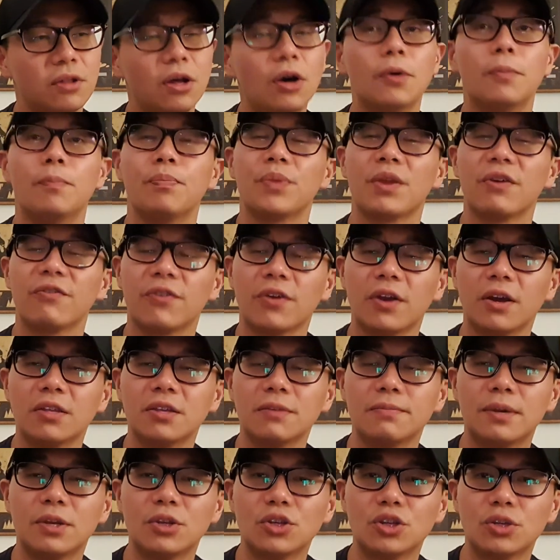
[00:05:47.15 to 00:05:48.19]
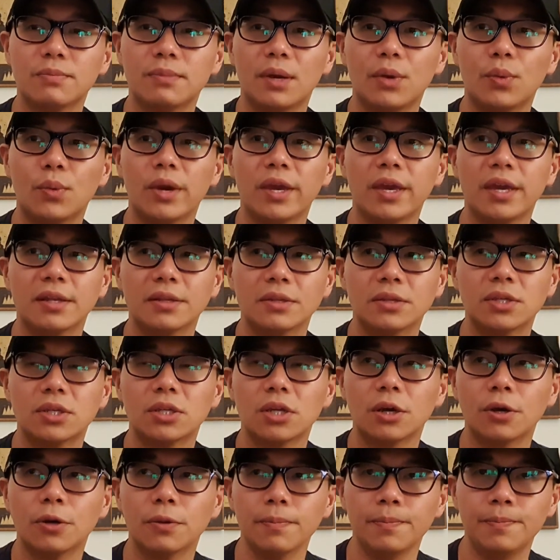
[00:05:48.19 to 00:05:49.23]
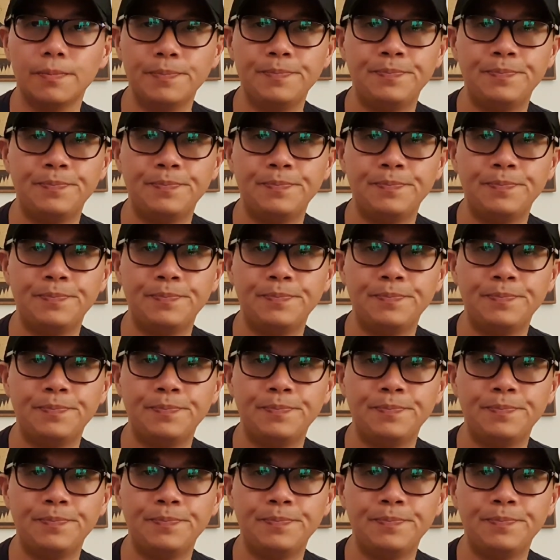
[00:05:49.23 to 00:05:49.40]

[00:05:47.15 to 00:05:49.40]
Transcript: Oh, I forgot to mention my weigh-in. So